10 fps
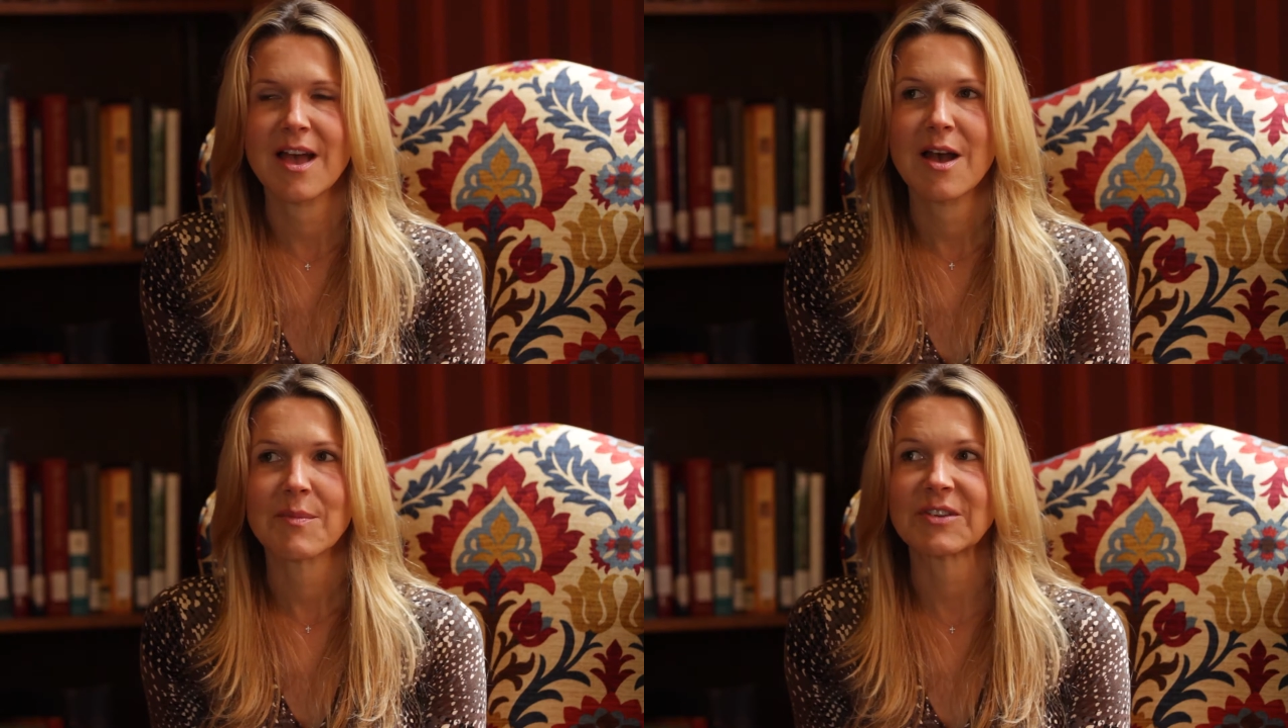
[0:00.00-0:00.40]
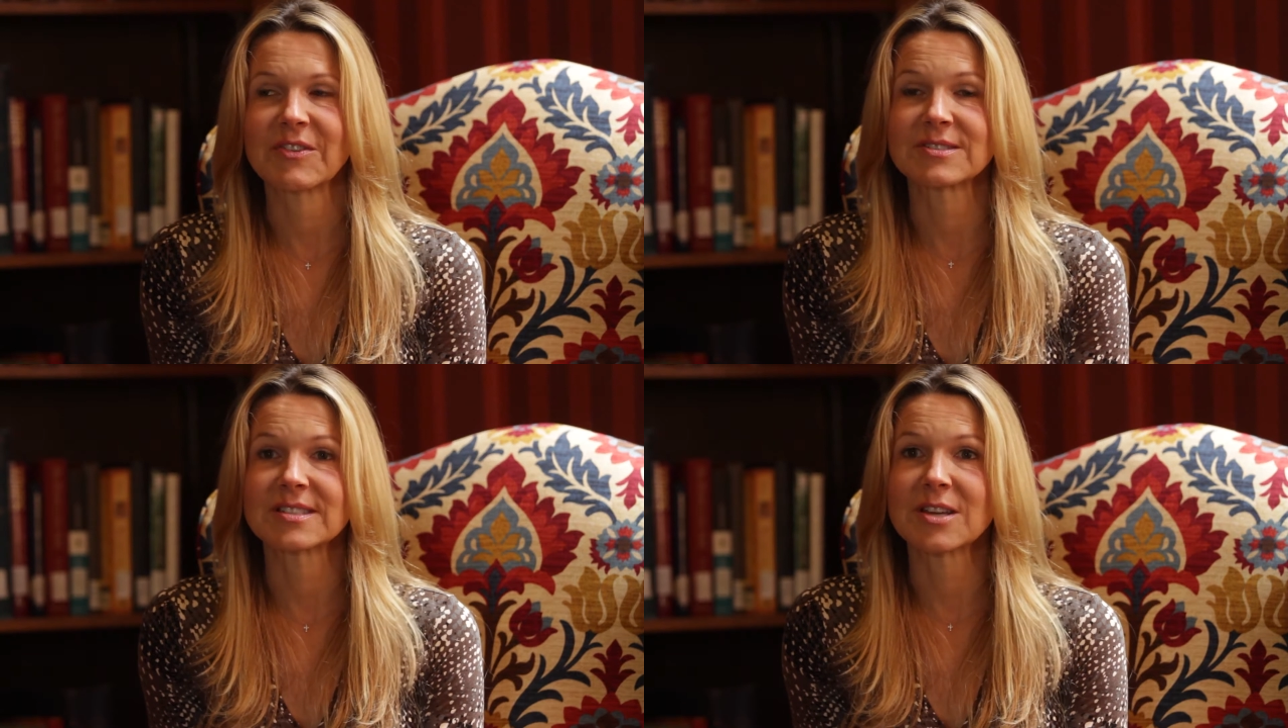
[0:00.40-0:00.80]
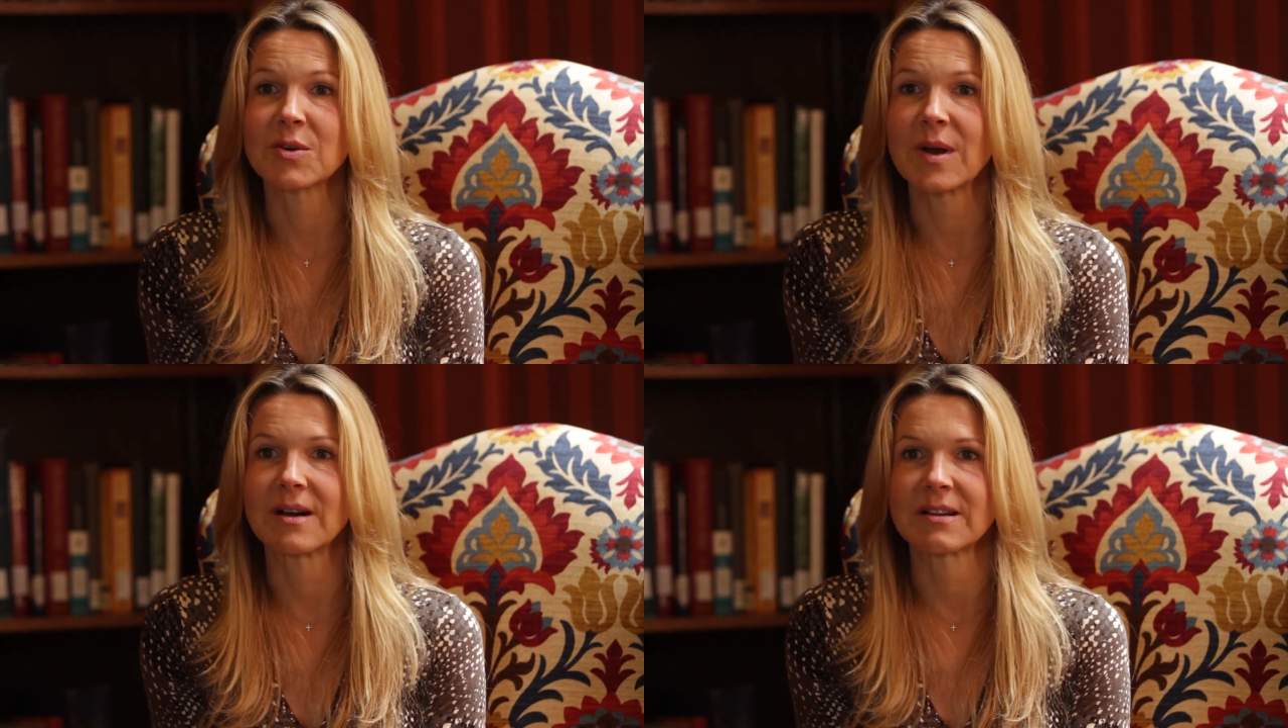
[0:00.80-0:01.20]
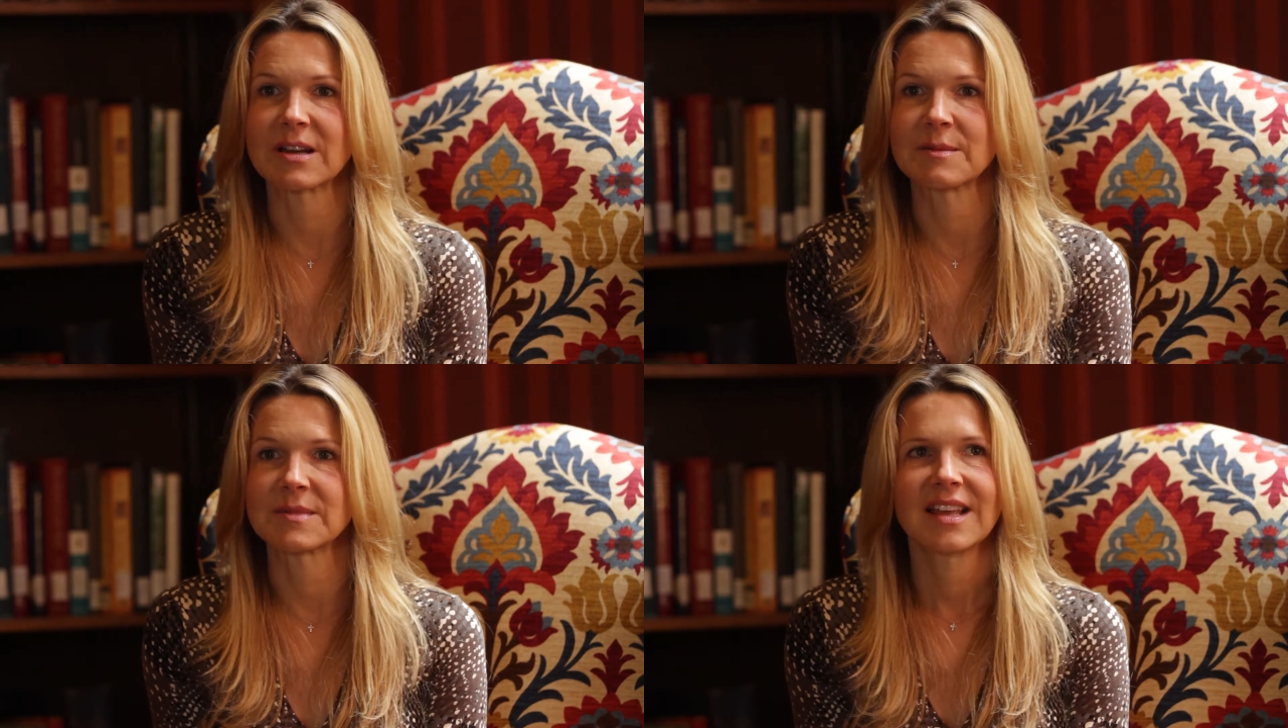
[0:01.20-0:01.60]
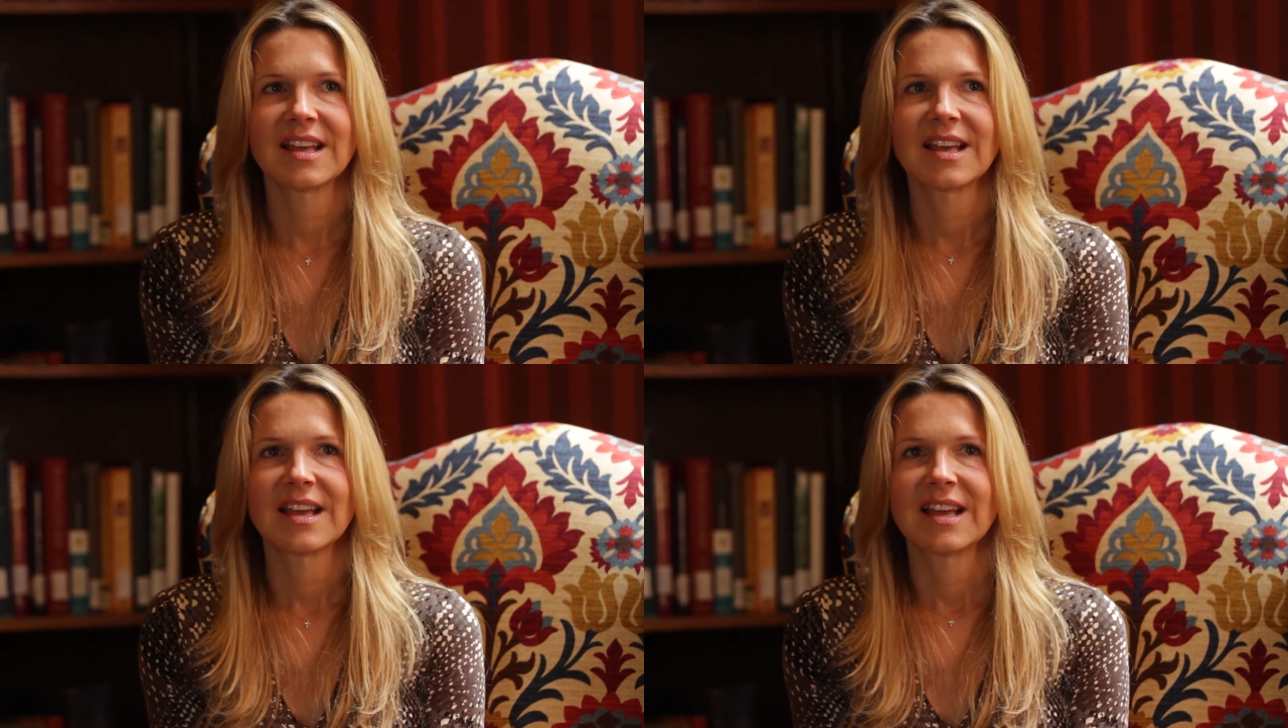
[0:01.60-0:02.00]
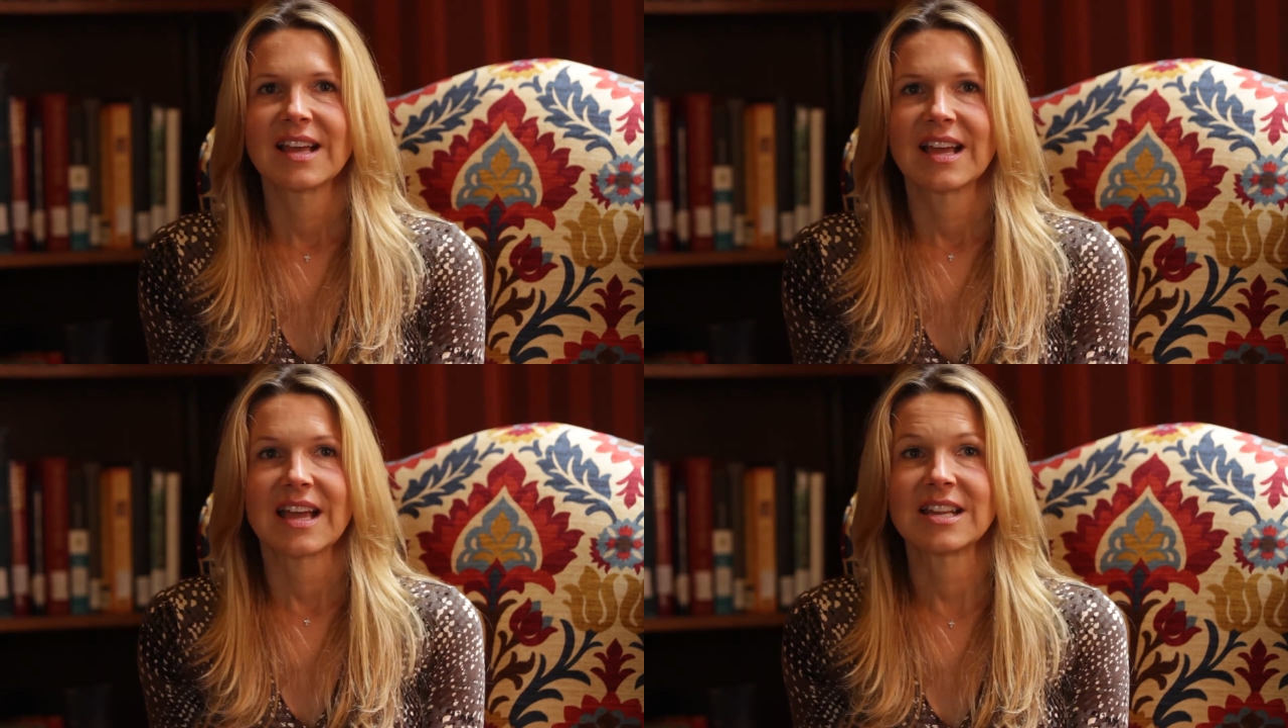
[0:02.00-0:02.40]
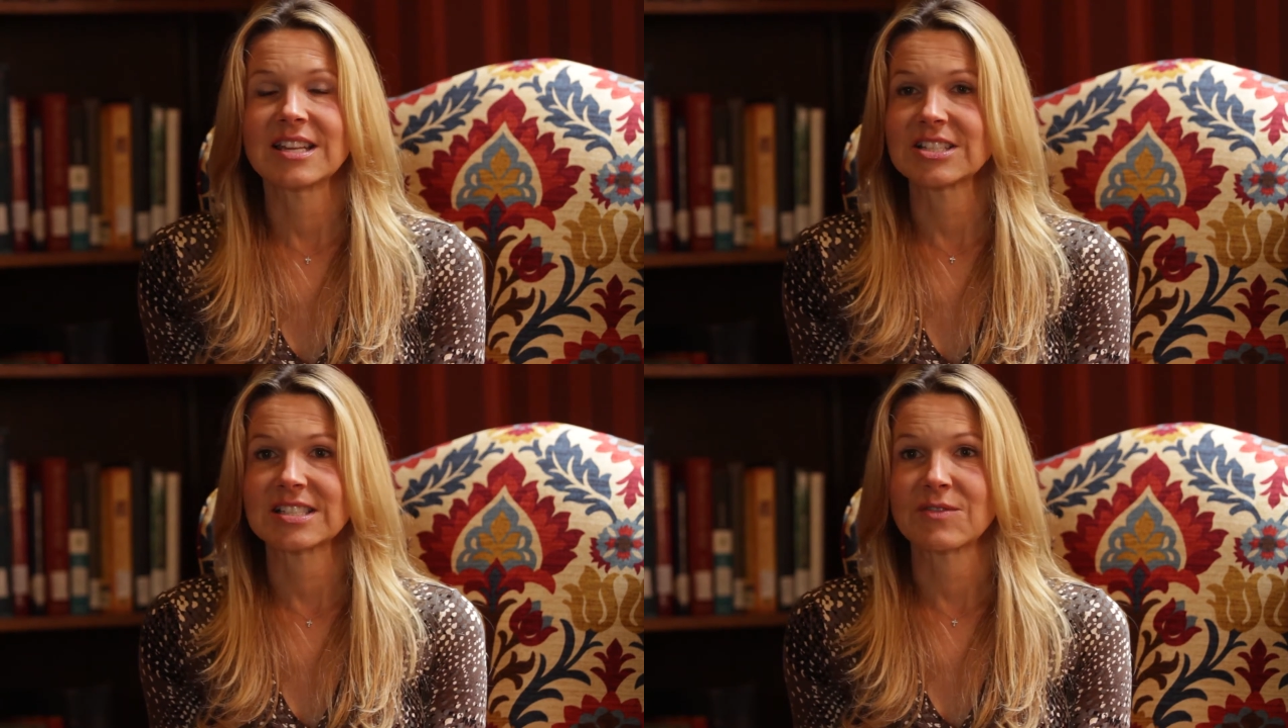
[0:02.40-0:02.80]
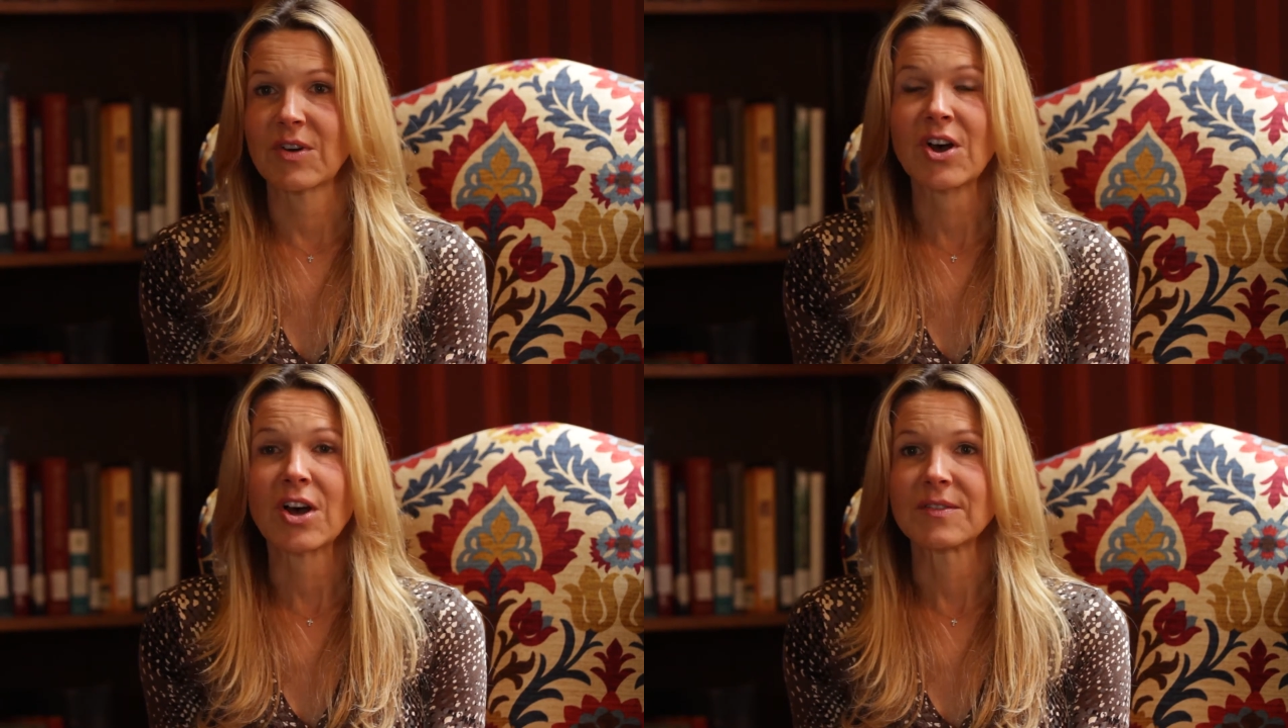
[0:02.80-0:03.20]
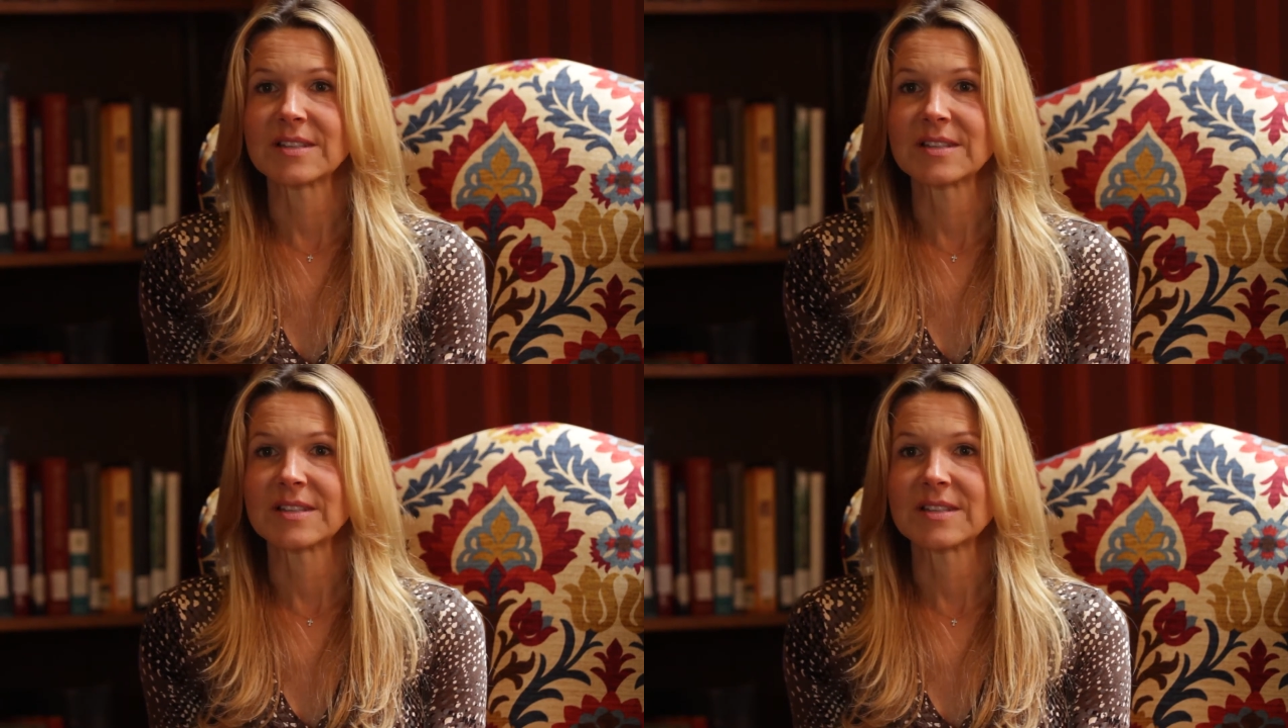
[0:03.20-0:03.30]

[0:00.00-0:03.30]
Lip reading: But I felt so welcomed. And then it just evolved.